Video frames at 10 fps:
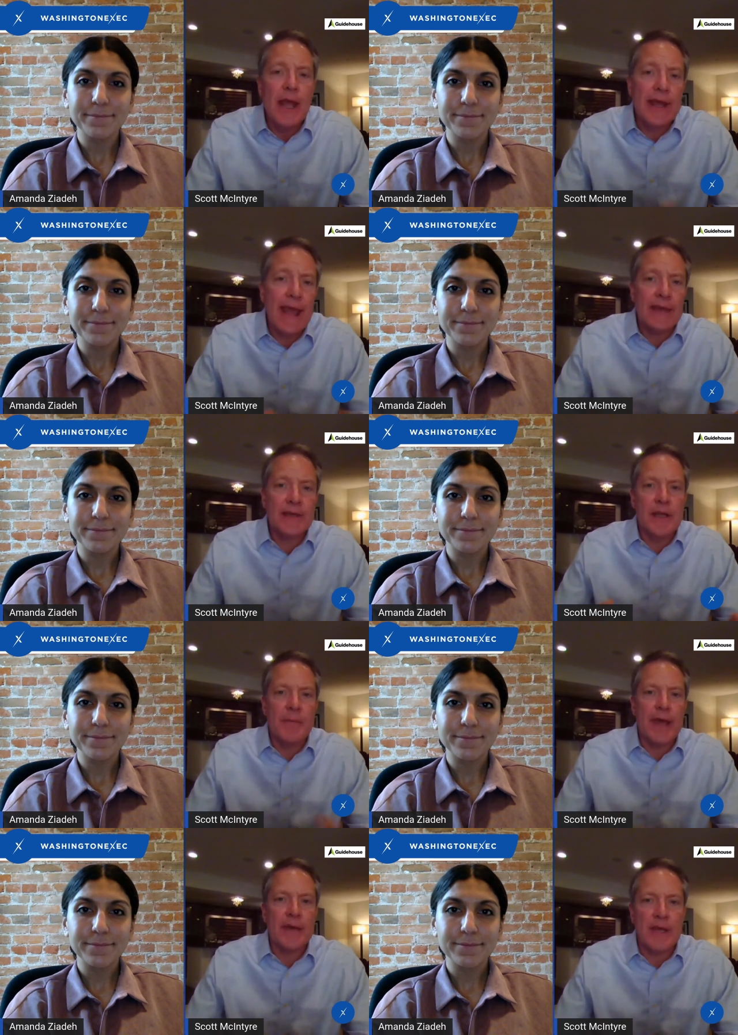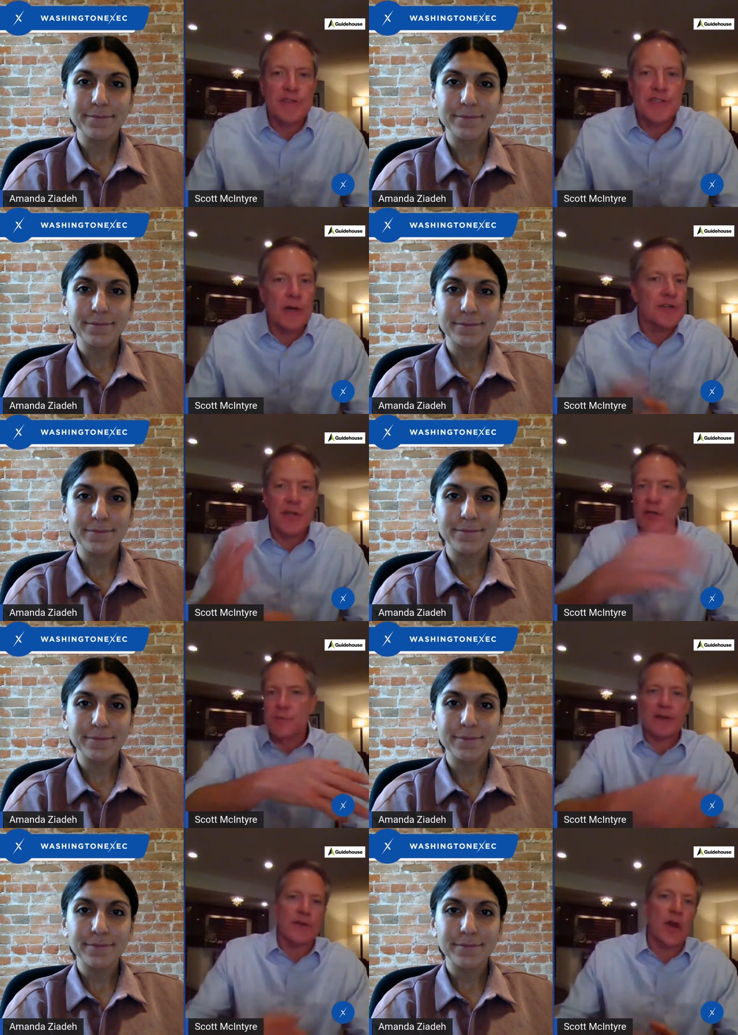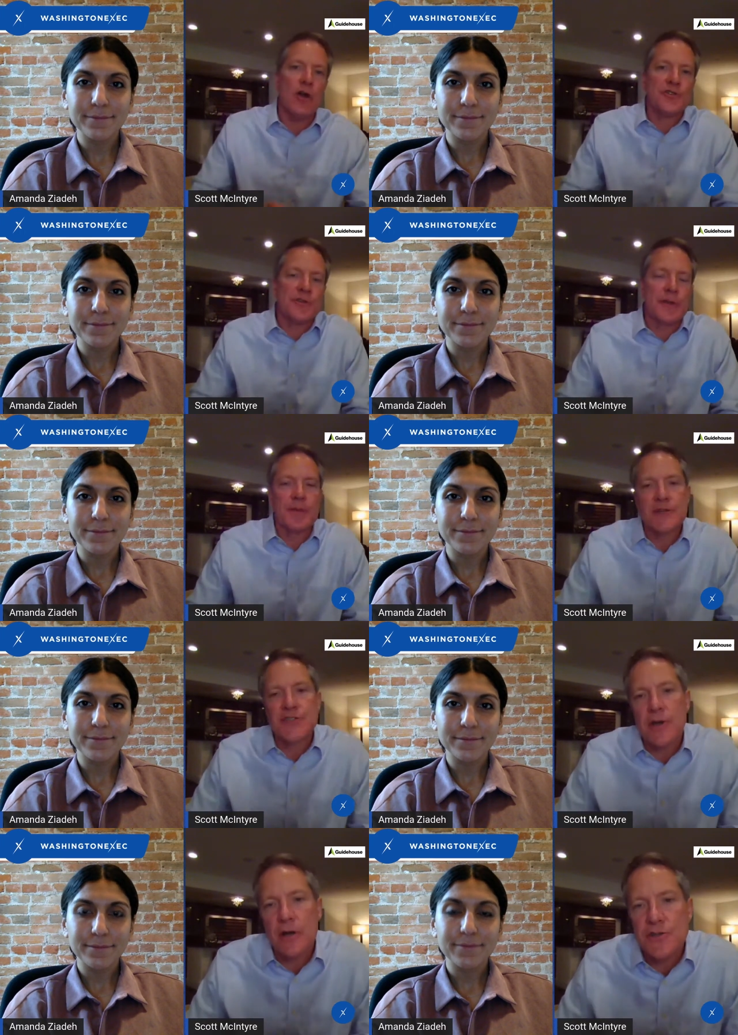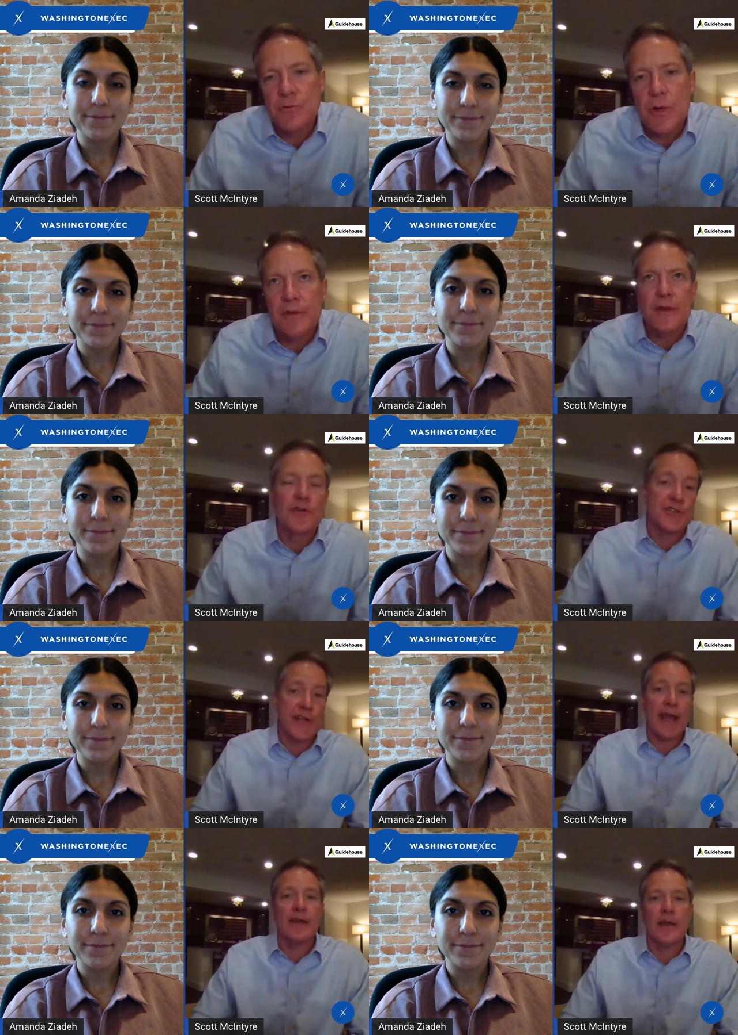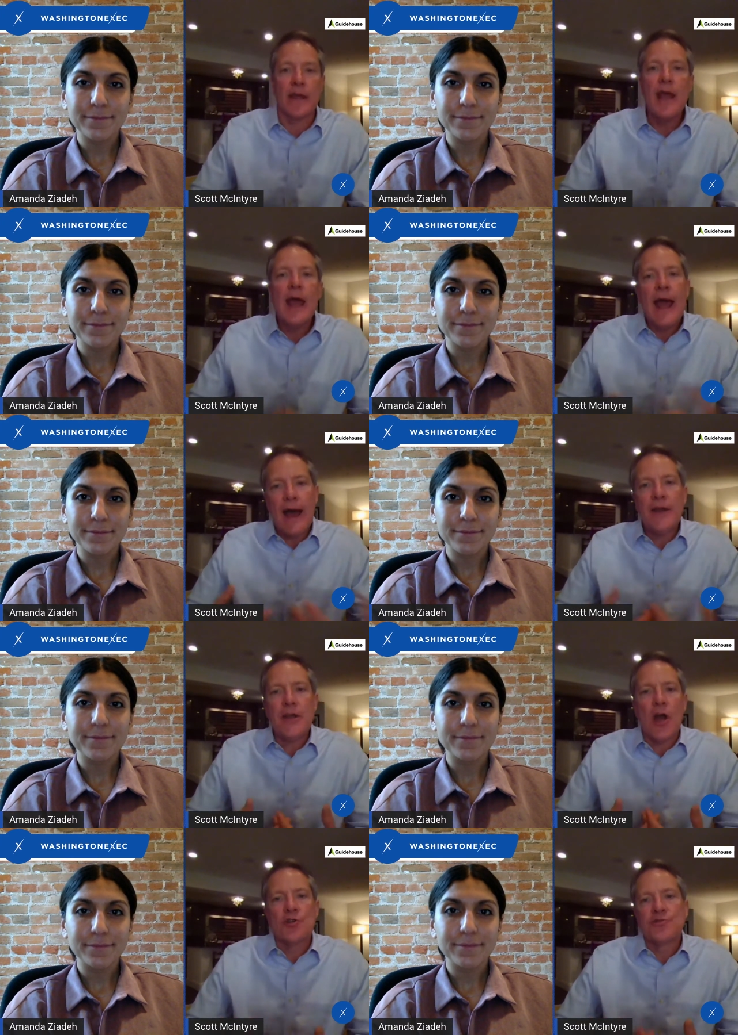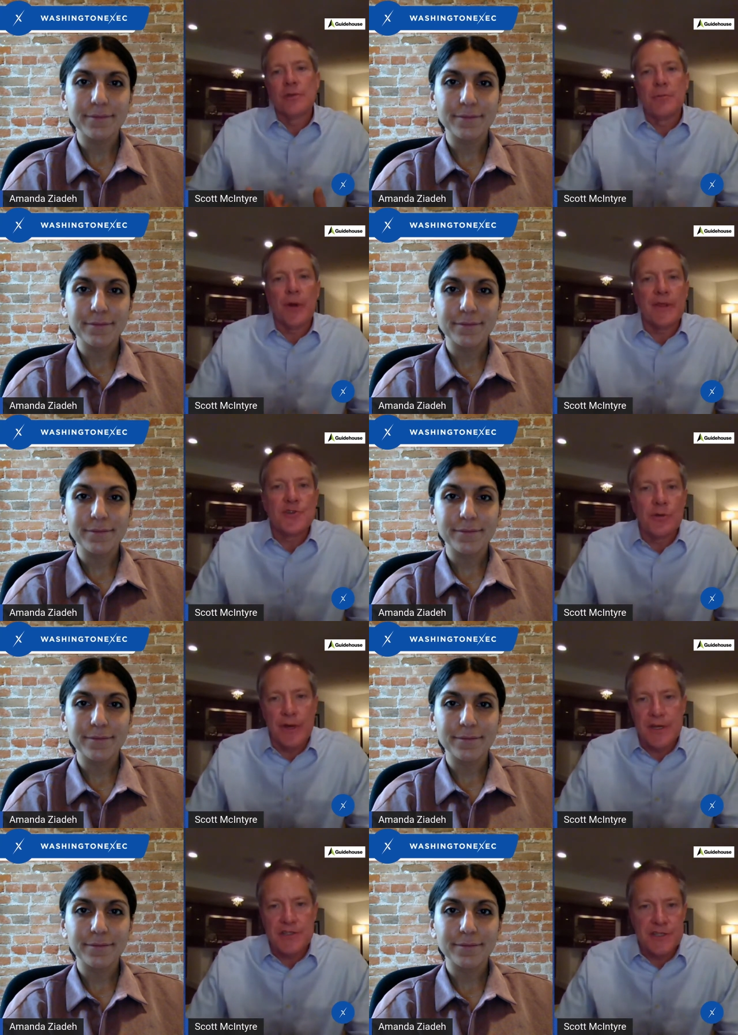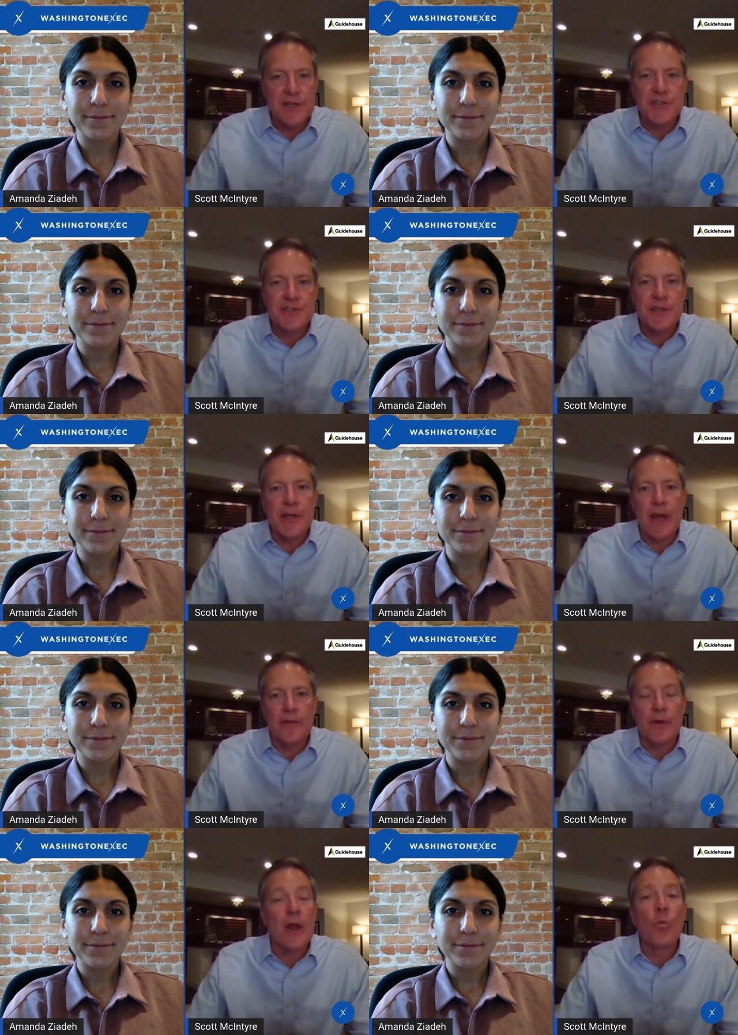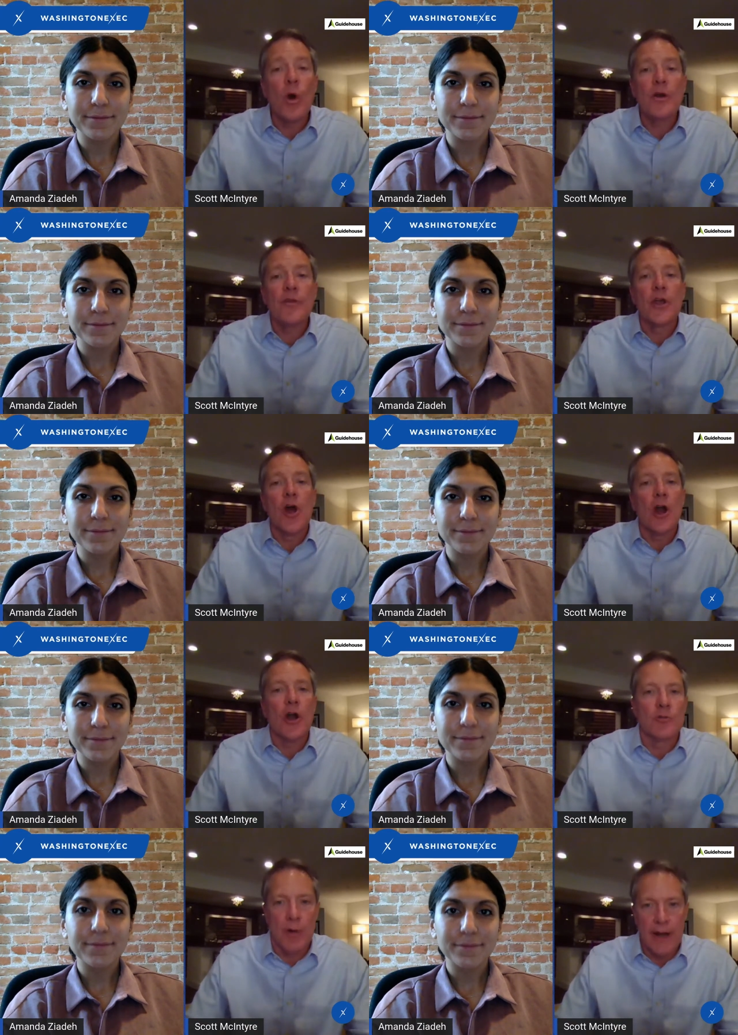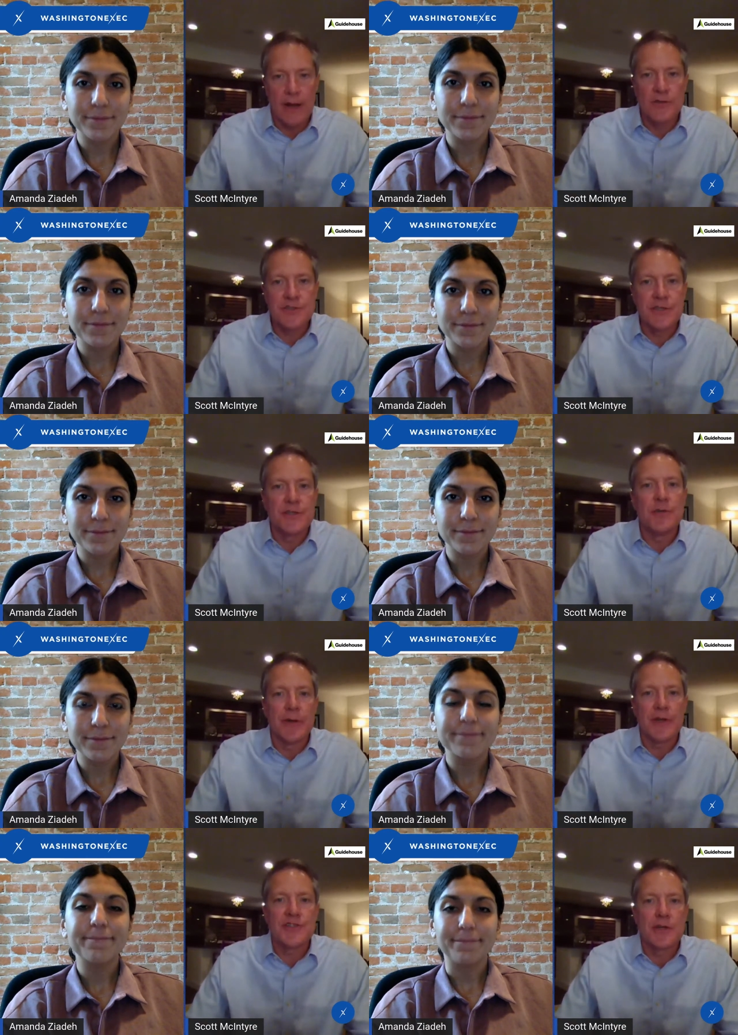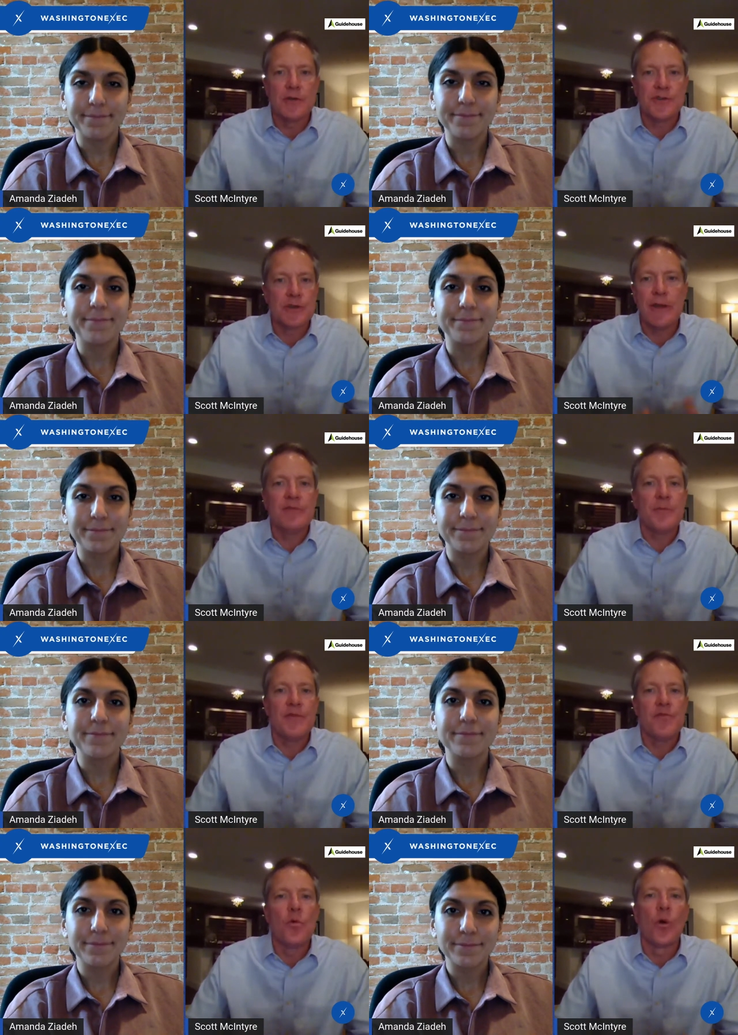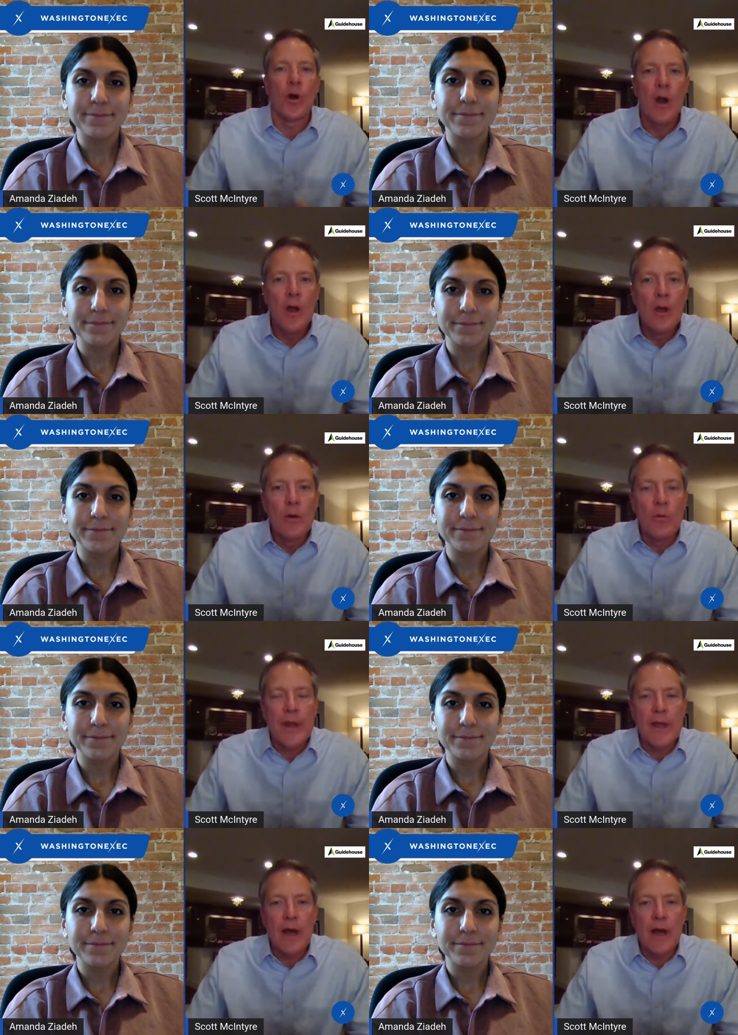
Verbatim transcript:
Speaker 1: And candidly, Amanda, it goes back to the culture thing, but it starts with understanding how do you culturally bring these organizations together and what are the guardrails to doing so? So even before we